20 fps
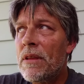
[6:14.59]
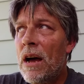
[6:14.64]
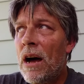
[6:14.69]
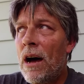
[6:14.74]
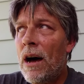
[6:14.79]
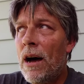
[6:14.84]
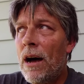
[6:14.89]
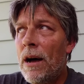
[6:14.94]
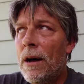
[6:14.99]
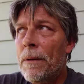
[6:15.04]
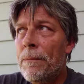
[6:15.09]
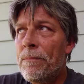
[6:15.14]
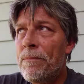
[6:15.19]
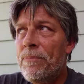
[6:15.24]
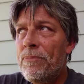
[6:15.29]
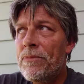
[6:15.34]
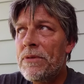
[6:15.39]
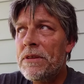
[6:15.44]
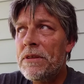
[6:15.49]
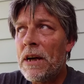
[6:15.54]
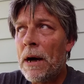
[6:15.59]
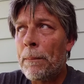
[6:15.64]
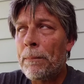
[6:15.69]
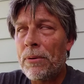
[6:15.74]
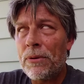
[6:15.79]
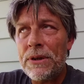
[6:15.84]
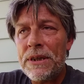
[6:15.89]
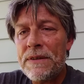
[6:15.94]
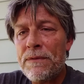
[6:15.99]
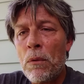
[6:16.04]
a
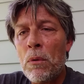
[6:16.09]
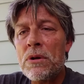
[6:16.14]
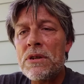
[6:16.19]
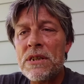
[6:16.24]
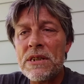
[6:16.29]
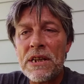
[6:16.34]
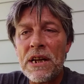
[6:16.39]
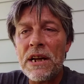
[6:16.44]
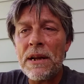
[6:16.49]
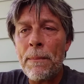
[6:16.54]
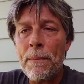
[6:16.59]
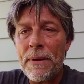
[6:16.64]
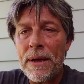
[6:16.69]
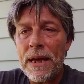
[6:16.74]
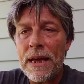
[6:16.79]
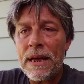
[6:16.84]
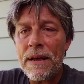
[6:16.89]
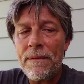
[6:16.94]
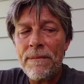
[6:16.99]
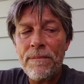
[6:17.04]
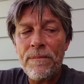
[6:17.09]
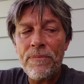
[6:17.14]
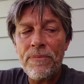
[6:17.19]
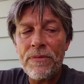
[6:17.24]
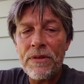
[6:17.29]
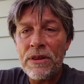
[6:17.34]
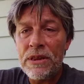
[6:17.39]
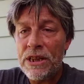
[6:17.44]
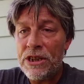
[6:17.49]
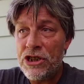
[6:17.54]
police force is going to be
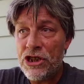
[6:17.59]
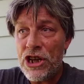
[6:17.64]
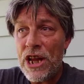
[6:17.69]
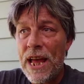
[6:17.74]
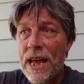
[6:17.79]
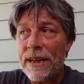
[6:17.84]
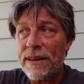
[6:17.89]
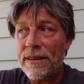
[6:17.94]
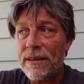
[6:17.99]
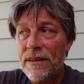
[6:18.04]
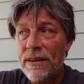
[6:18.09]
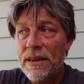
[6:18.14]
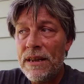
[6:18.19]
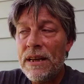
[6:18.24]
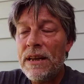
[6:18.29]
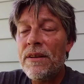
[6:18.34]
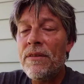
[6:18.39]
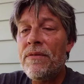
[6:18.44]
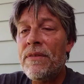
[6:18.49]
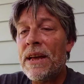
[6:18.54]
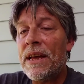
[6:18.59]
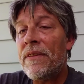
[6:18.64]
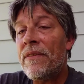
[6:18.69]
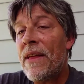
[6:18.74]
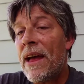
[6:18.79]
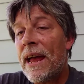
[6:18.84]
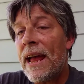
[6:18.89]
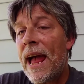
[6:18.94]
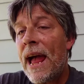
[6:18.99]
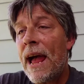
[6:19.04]
legit, then
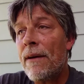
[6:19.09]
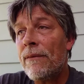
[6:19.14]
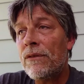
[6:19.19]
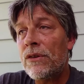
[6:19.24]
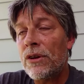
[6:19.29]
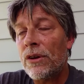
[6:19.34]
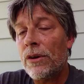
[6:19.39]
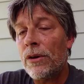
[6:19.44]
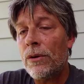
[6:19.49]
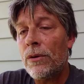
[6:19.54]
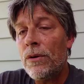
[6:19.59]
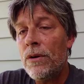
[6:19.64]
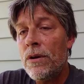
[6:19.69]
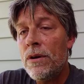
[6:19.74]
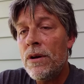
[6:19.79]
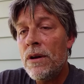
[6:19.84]
they have to